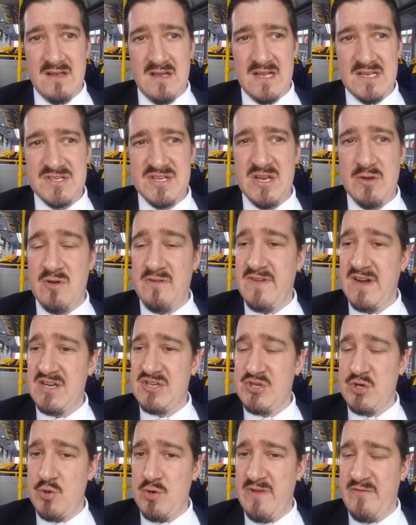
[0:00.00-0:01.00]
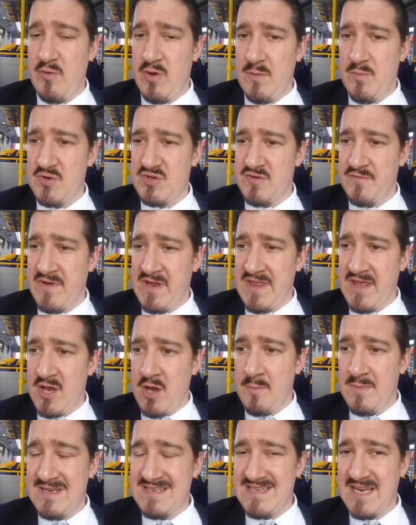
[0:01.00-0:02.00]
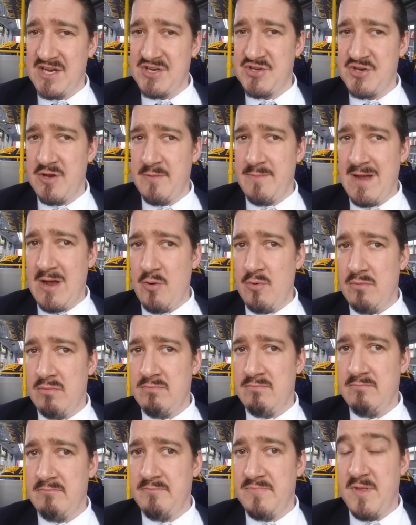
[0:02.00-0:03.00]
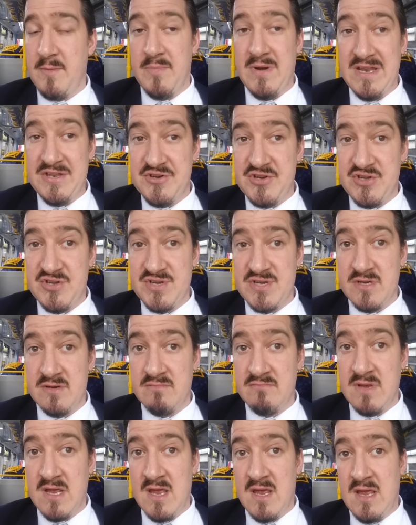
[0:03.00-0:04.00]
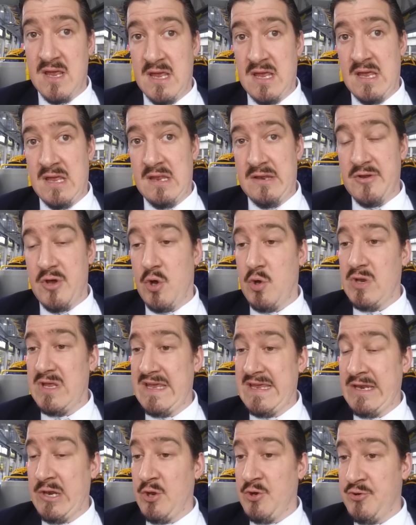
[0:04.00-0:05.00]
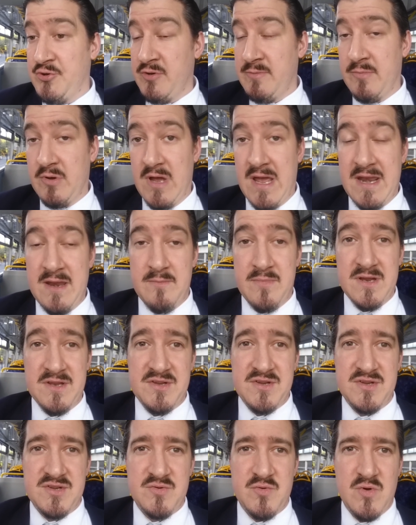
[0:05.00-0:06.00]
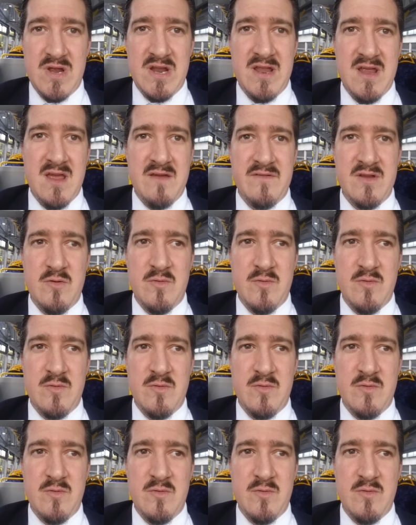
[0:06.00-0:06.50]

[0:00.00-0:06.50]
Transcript: I'll see you all very soon. If you want to put something in the comment section about the bridges, not only in London but any bridges wherever